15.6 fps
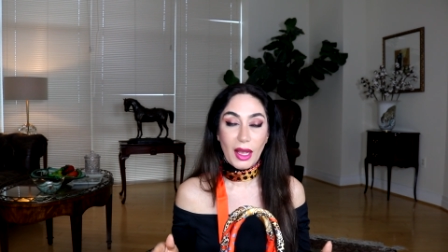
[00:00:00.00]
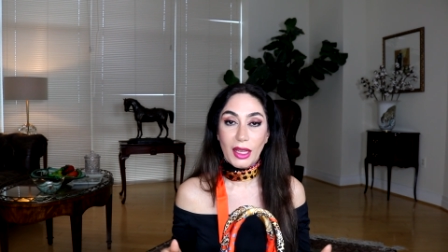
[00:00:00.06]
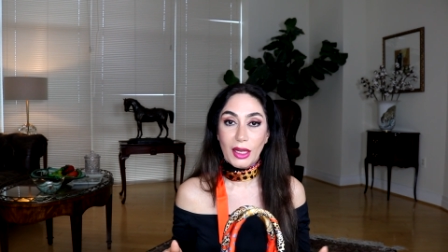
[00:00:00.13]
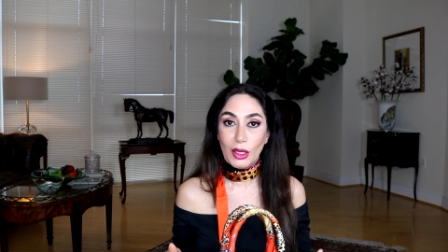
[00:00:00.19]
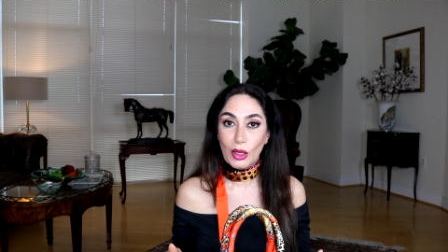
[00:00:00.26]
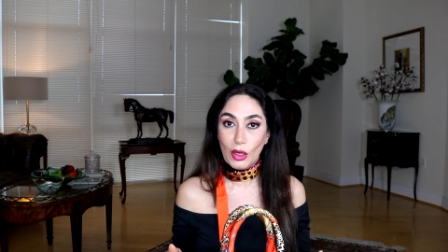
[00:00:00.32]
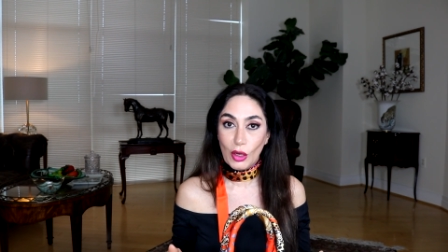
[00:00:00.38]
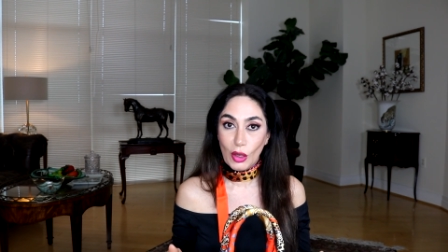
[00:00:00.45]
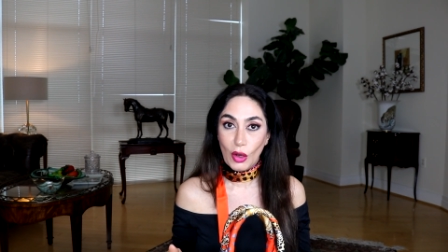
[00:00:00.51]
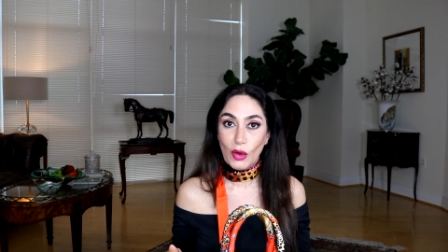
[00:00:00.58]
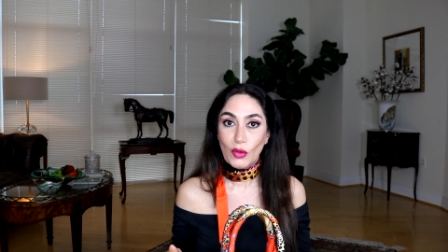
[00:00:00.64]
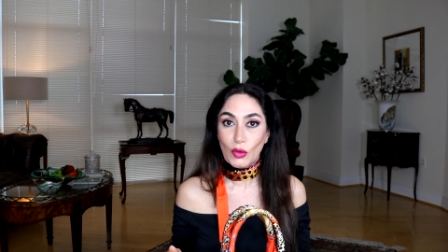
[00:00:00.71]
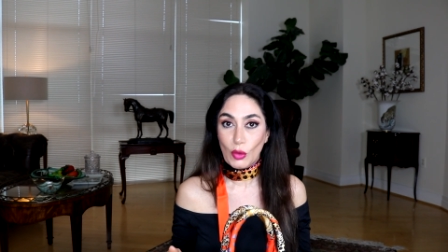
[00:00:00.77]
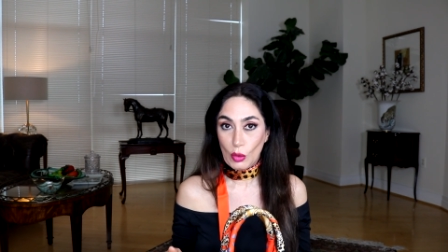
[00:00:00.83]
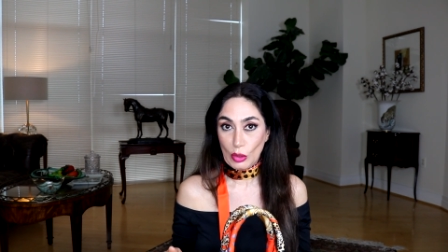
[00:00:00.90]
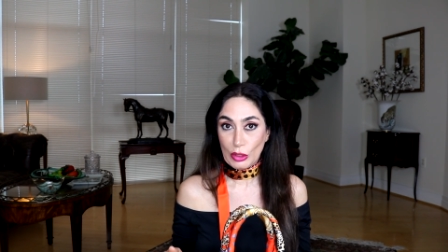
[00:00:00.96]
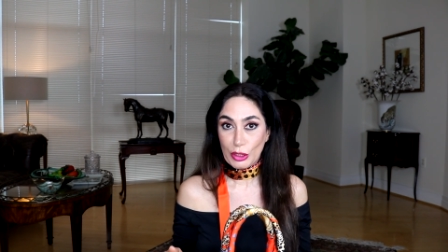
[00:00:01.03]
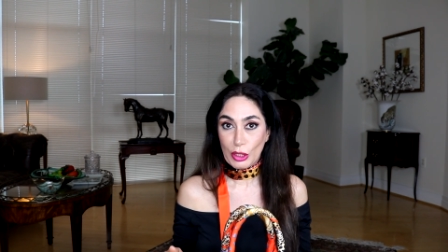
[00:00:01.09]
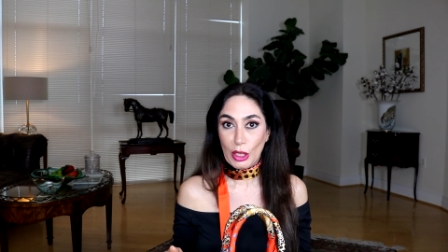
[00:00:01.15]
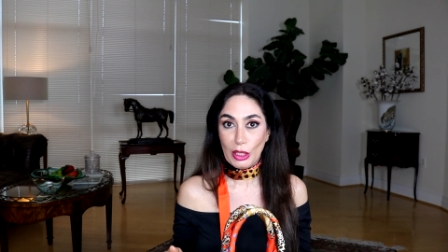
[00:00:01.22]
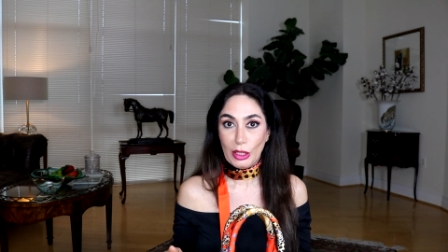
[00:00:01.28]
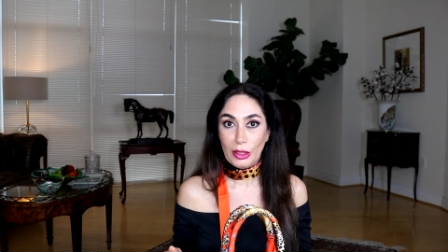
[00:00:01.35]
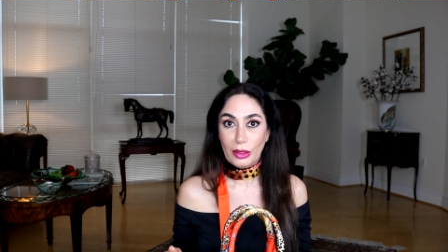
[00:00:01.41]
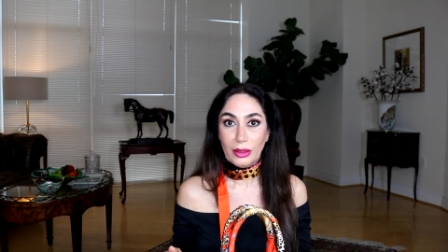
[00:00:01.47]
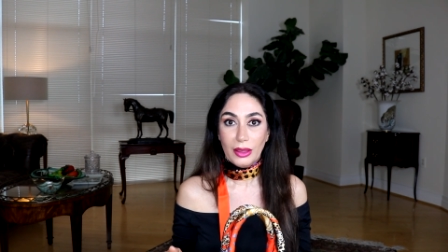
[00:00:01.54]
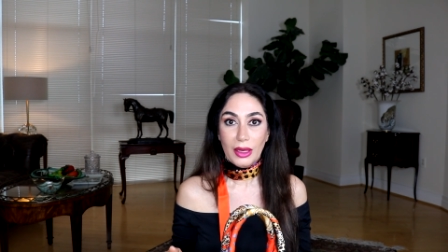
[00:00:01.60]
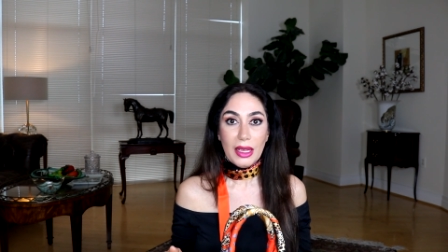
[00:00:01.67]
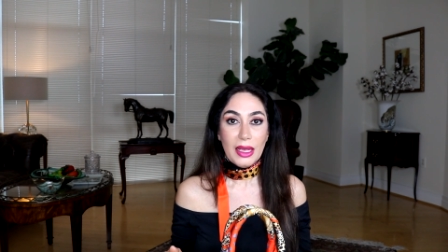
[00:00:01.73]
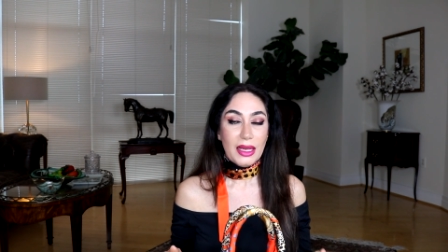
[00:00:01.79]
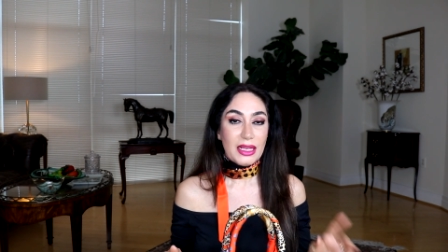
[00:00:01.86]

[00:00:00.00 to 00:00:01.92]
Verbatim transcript: I love gold color,